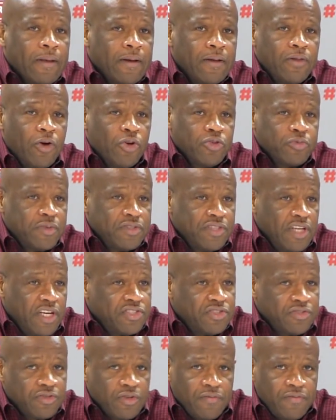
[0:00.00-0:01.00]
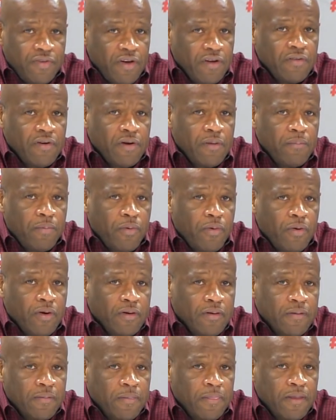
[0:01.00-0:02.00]
those possessions are very, very
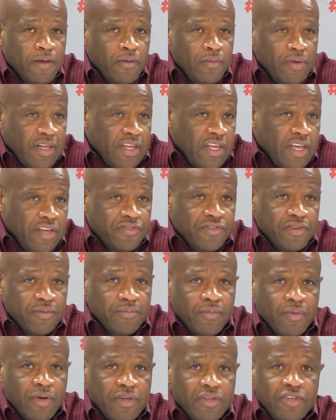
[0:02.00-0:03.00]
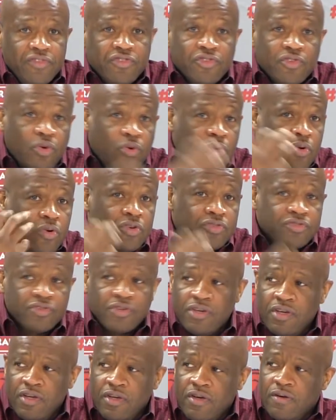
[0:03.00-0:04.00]
important. And when he gets them, whether he scores
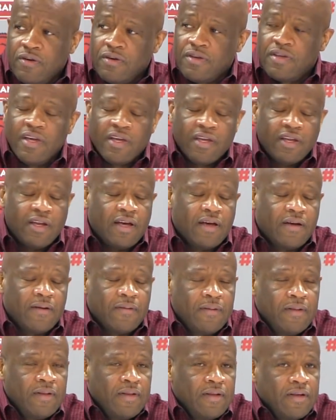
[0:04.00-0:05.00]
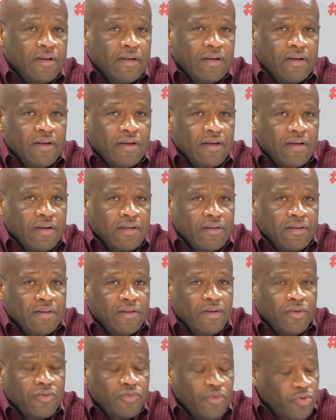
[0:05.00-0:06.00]
or kick it out,
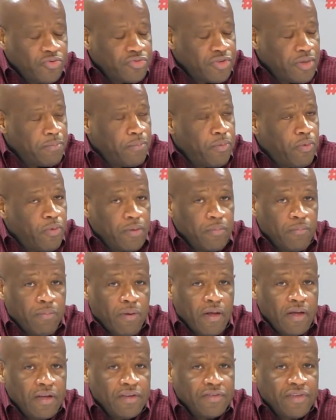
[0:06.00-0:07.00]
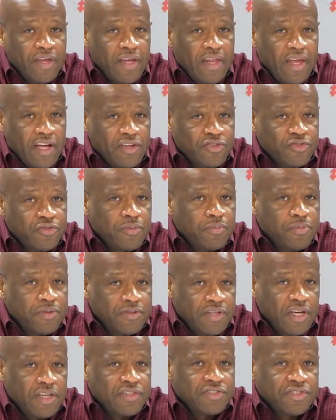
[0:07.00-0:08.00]
those are important plays, that extra
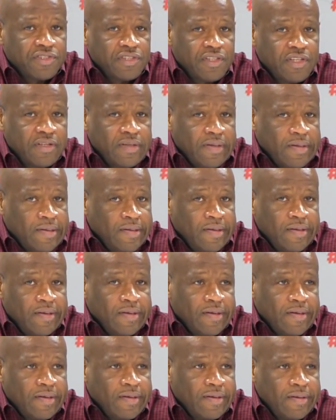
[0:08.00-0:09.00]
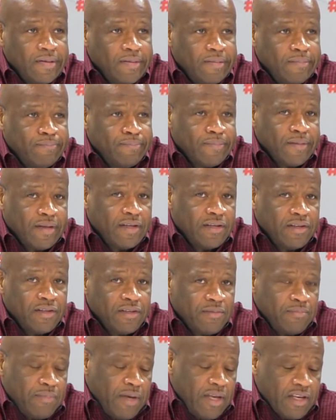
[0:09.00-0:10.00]
possession. And
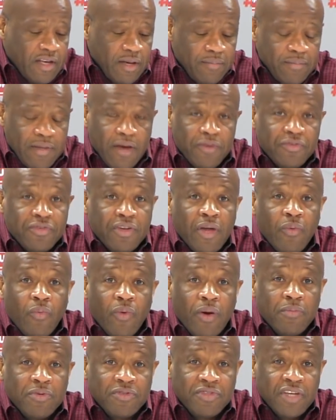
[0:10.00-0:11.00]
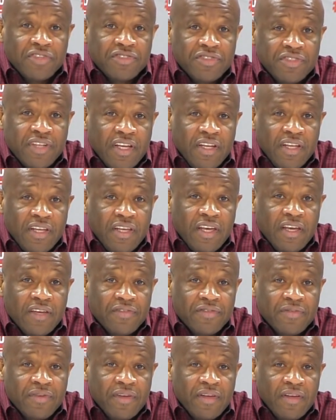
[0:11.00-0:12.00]
it may come down to that one possession that he
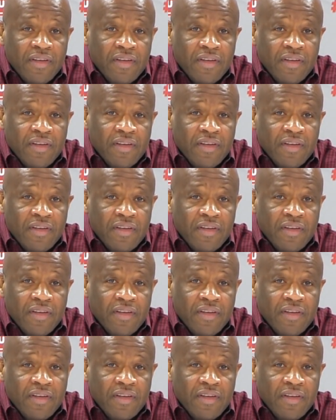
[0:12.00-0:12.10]
gets